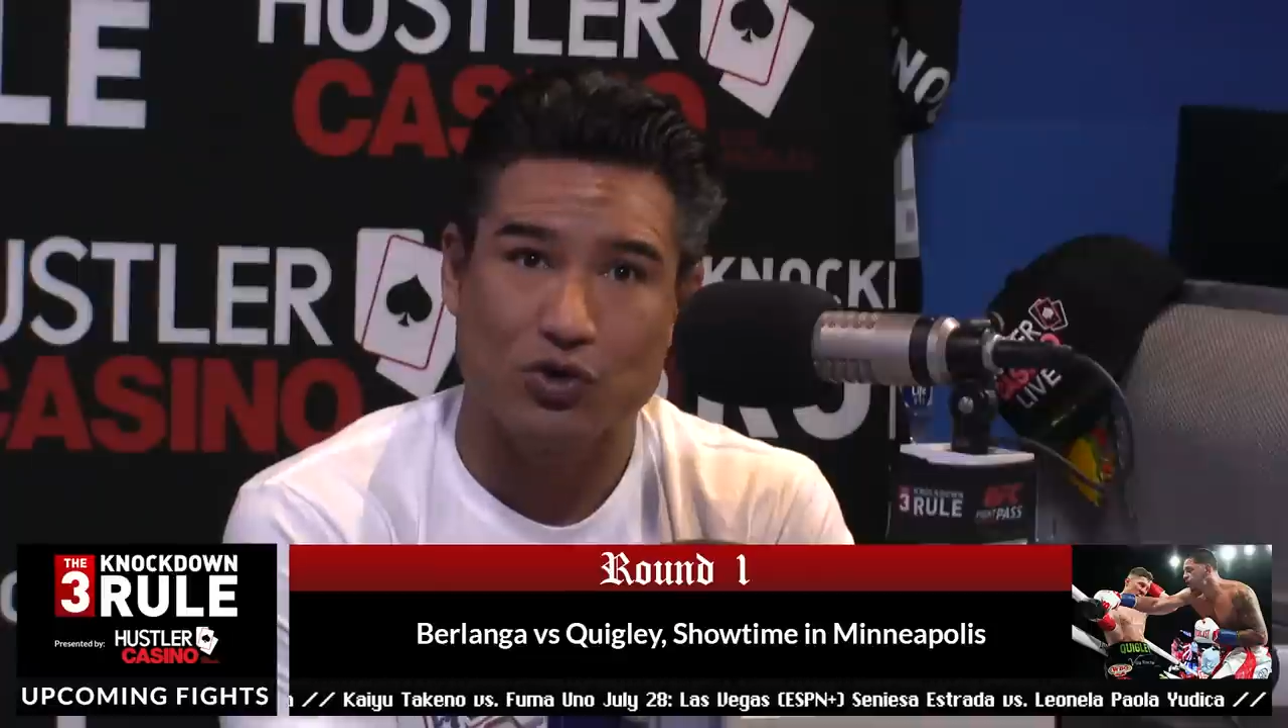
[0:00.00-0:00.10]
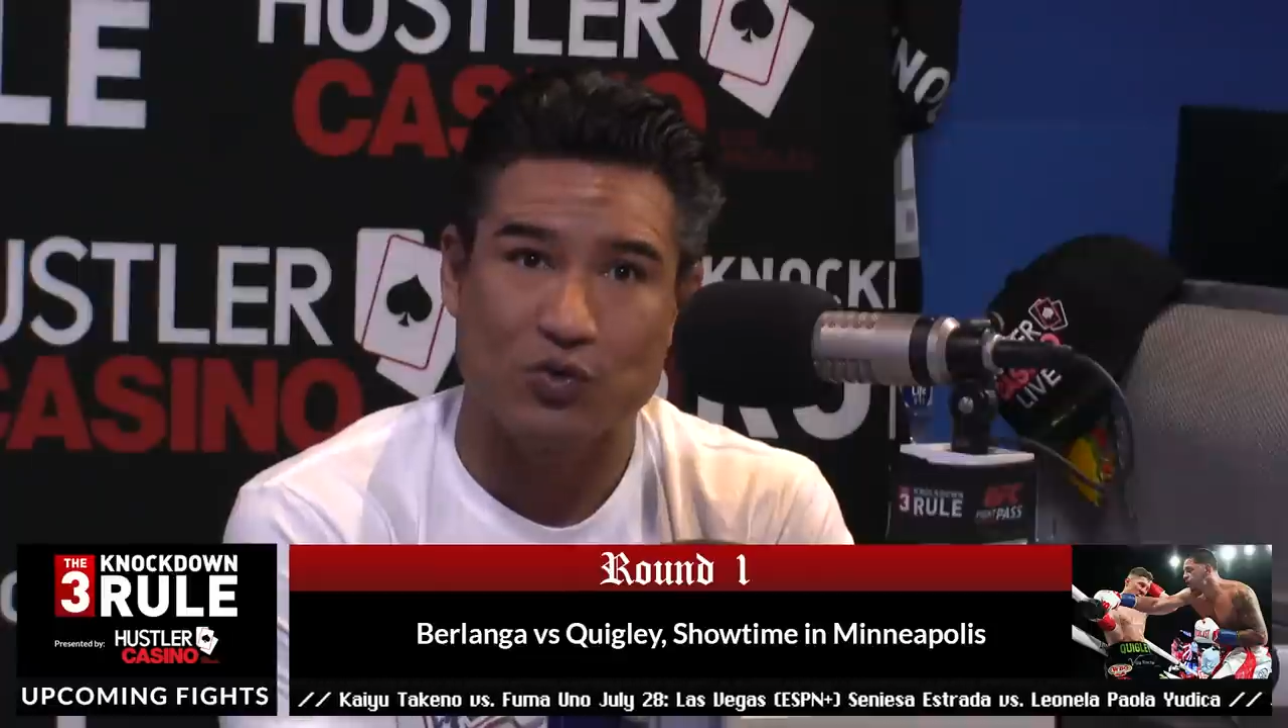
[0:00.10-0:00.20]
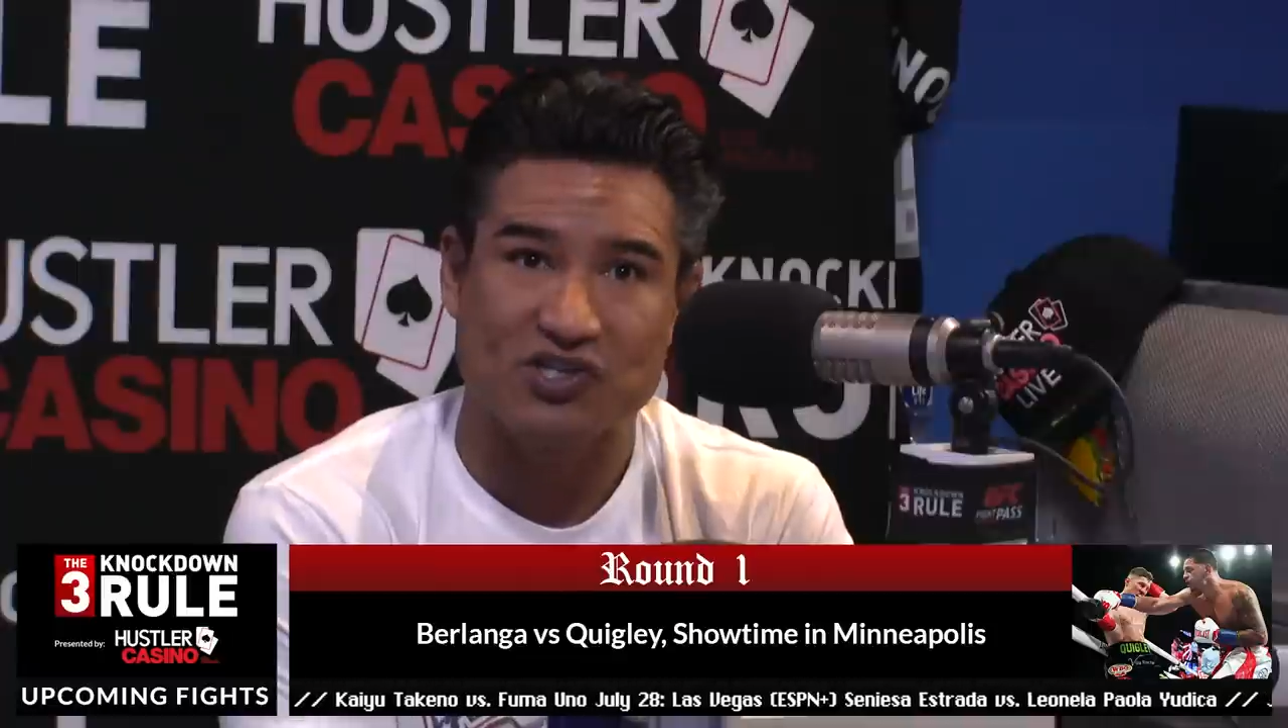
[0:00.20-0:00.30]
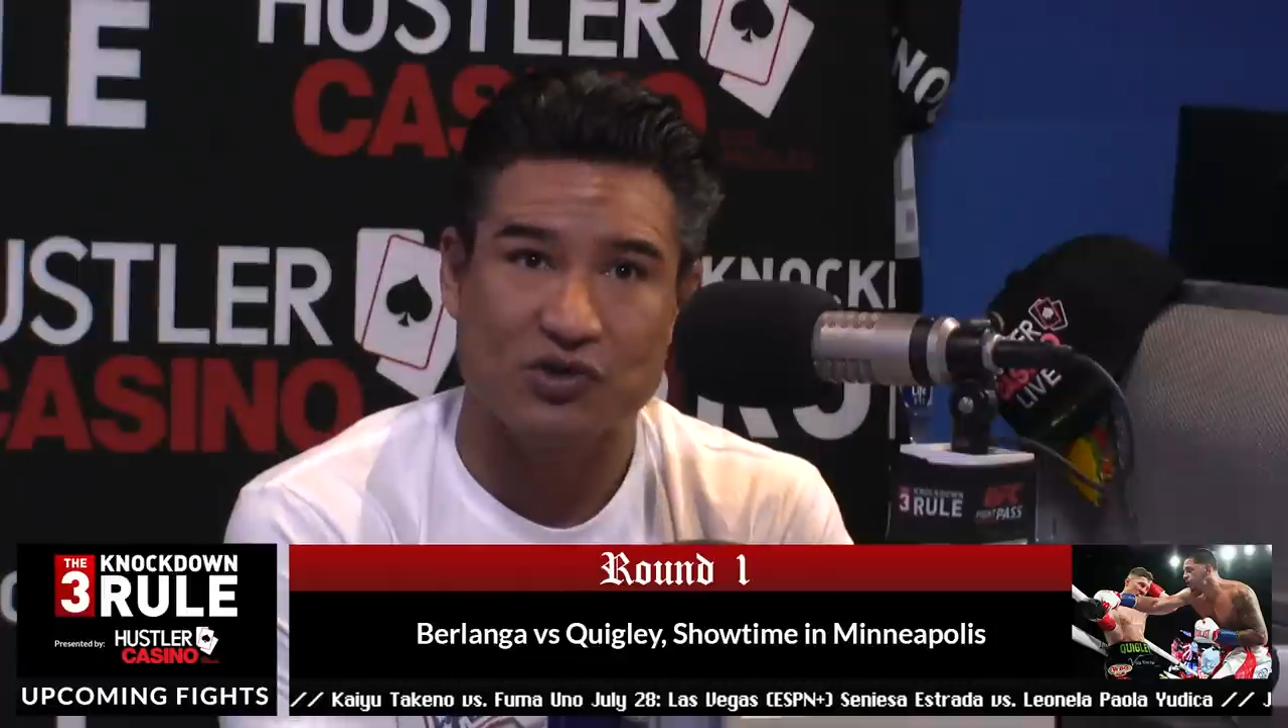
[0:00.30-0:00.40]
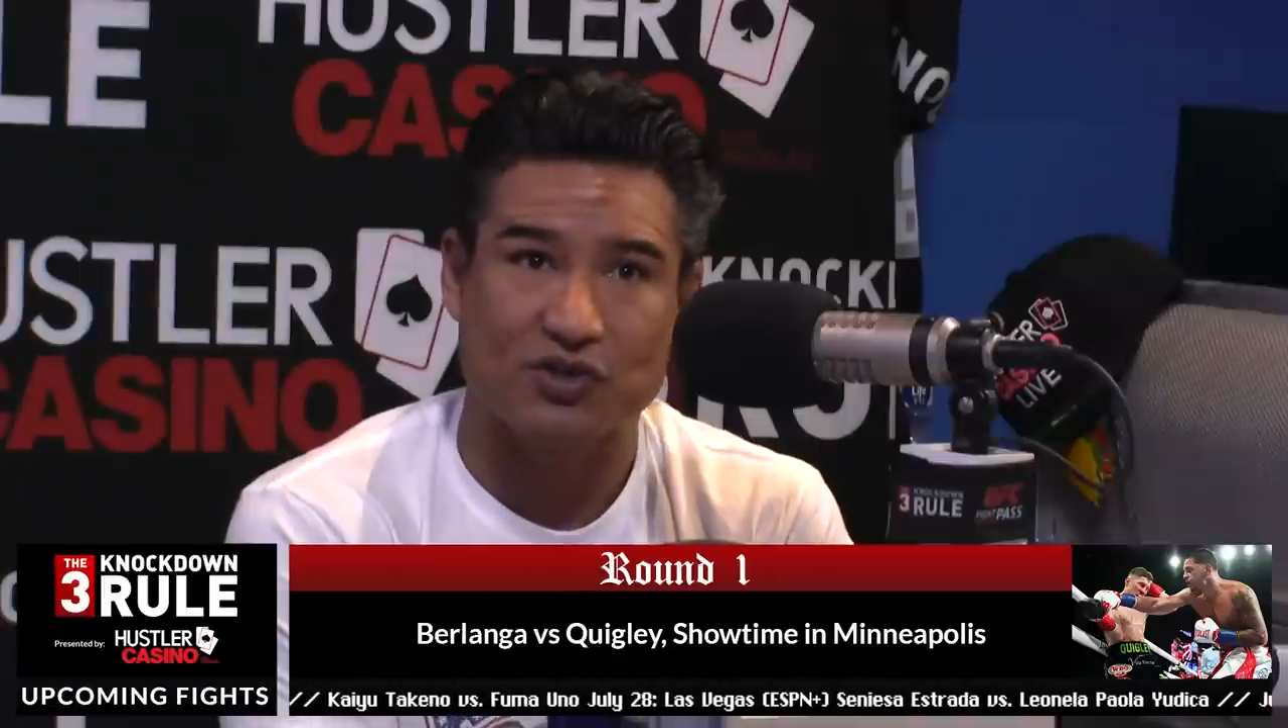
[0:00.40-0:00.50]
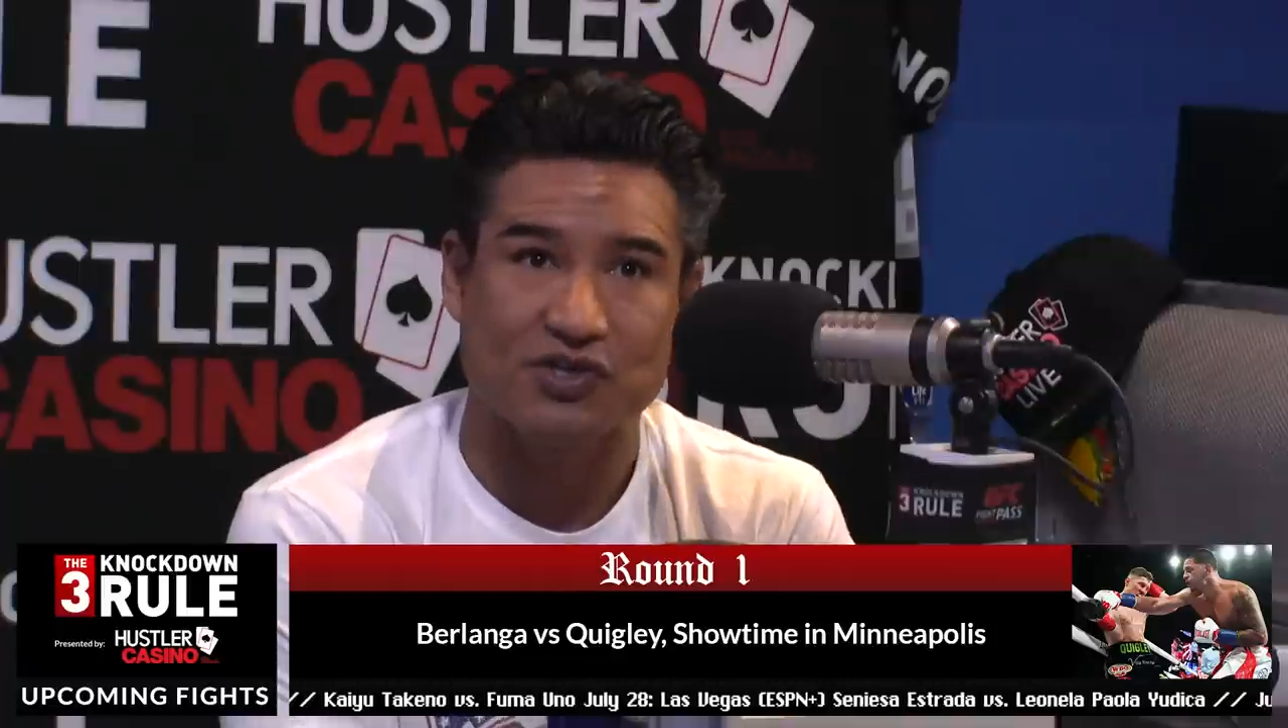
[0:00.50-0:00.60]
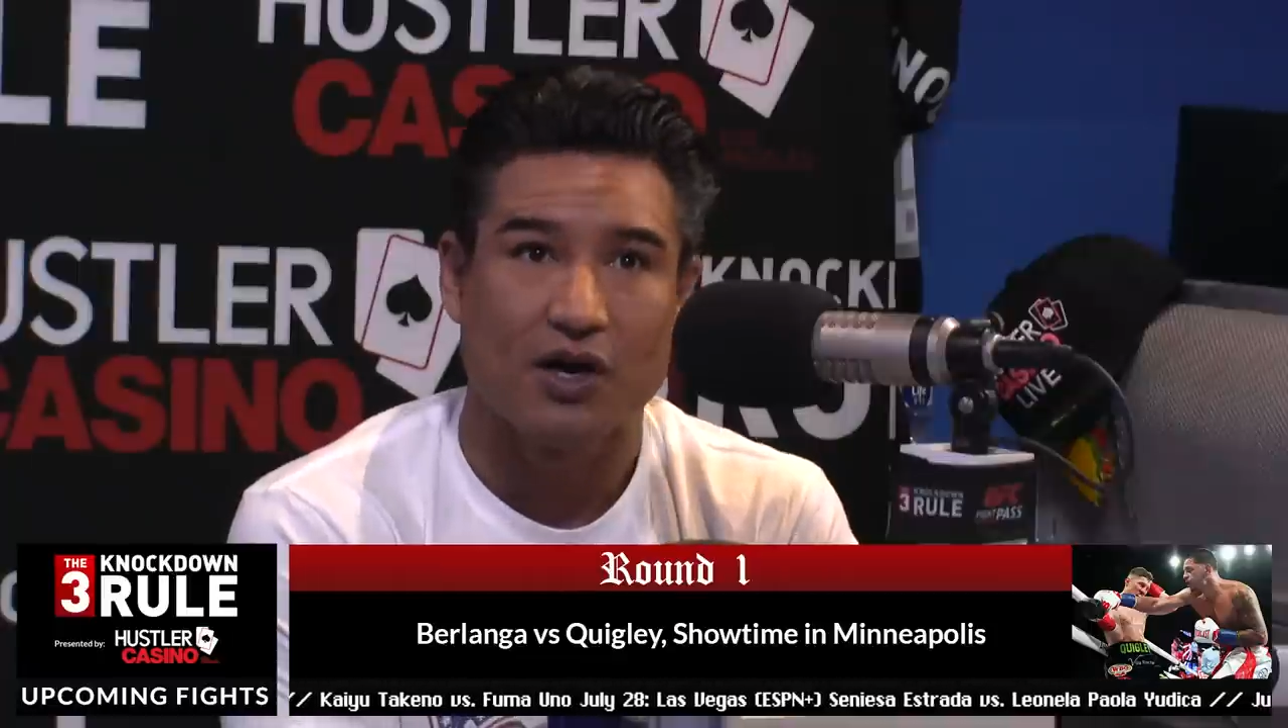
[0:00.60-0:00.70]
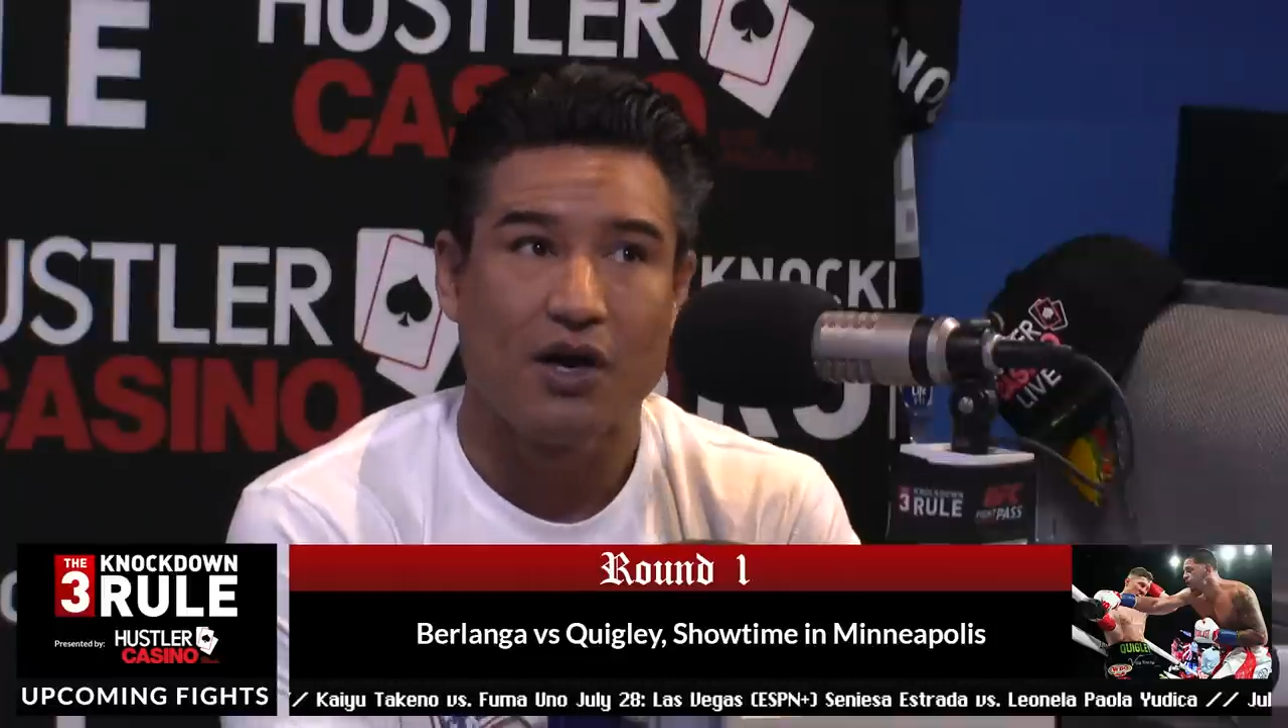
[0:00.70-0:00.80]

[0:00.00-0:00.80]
whiskers.